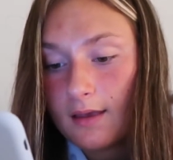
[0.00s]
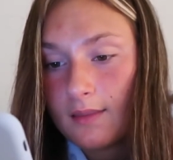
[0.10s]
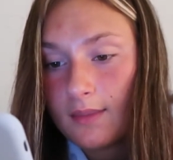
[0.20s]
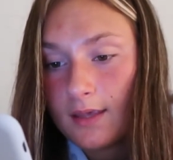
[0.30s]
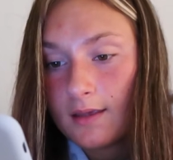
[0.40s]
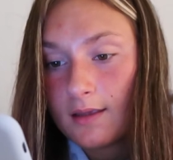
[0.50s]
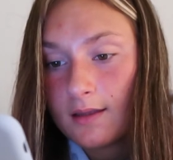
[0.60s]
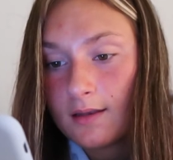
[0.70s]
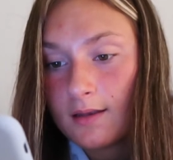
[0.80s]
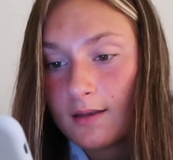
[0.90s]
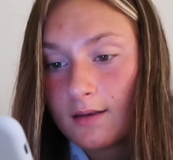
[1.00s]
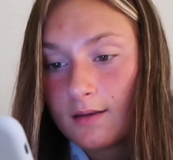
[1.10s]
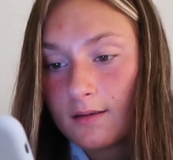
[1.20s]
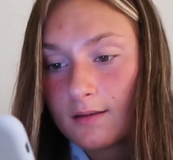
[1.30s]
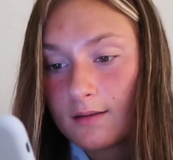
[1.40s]
And then
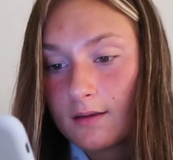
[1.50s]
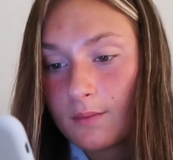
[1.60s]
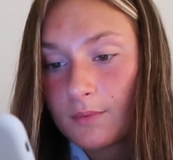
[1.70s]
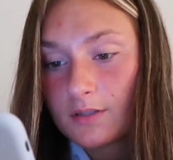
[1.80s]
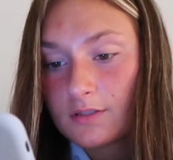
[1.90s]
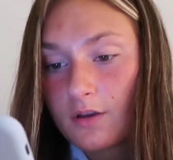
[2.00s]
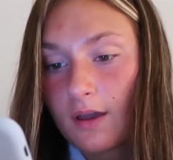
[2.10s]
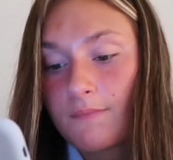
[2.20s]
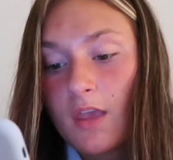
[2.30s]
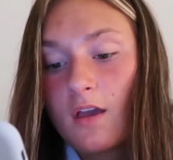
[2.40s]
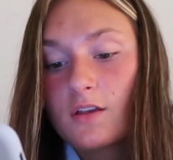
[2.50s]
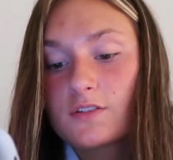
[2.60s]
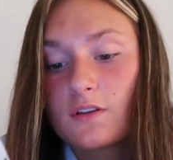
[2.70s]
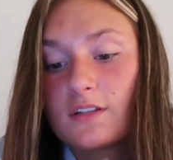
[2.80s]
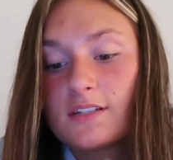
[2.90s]
okay,
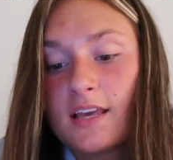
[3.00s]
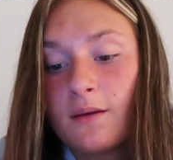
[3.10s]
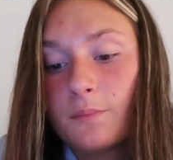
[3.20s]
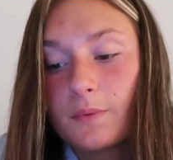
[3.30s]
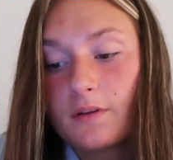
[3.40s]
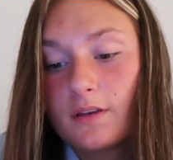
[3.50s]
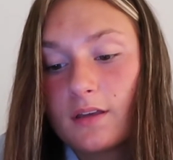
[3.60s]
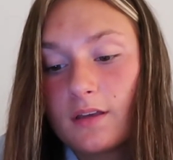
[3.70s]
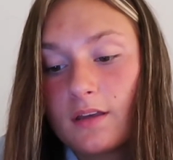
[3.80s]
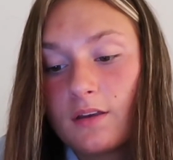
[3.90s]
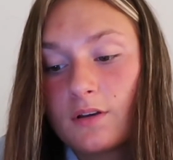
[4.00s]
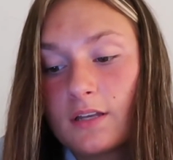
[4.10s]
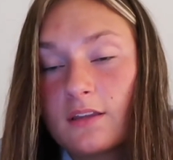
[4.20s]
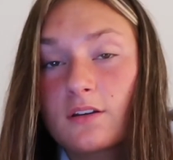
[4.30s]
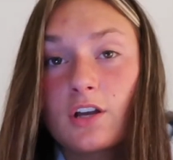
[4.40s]
so the temp, you
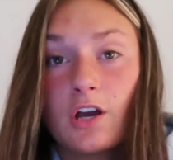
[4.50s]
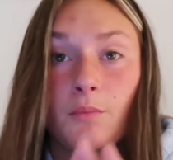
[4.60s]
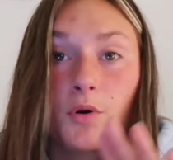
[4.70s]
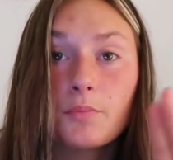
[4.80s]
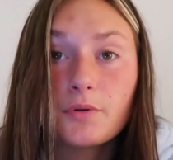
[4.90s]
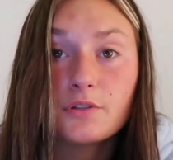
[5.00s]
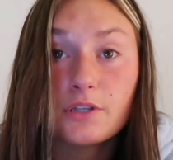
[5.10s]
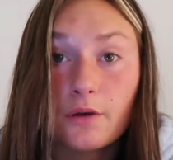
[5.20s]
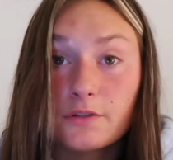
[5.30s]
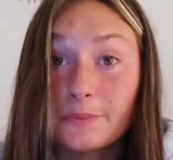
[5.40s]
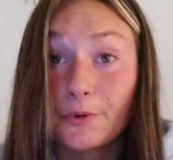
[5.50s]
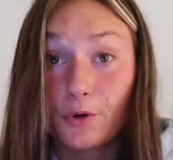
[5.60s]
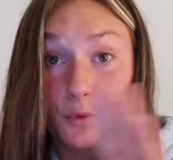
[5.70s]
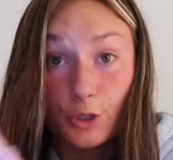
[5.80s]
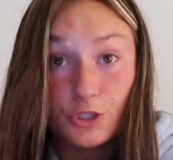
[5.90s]
can either go more blue tones,
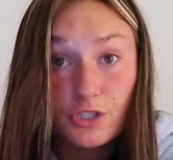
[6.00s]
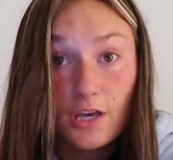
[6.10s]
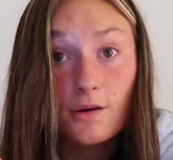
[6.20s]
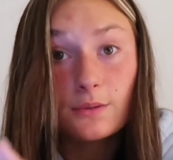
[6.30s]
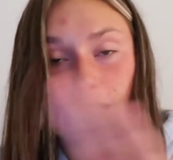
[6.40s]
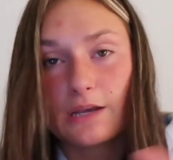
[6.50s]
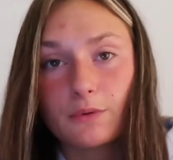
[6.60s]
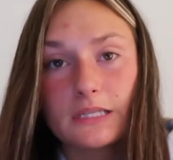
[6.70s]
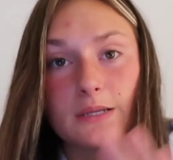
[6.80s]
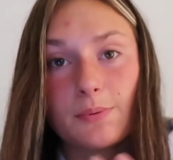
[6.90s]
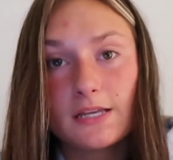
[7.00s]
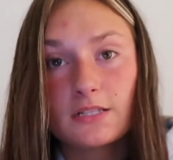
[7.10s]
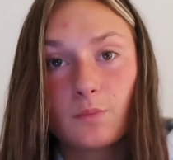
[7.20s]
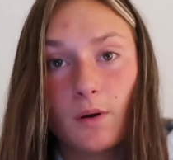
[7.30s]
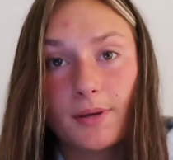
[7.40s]
more orange tones. It really
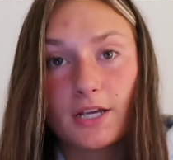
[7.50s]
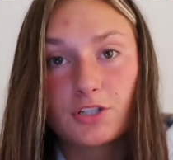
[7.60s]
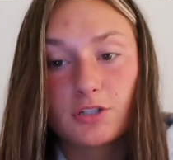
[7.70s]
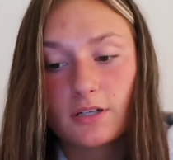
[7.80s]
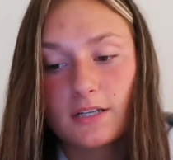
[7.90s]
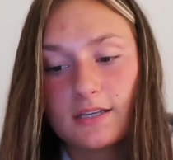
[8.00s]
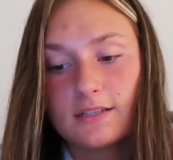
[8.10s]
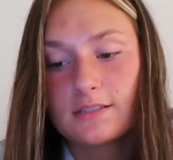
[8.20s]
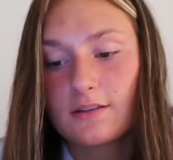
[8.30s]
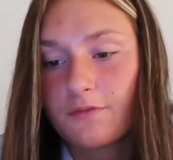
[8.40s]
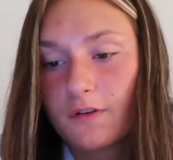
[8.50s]
depends what picture it is.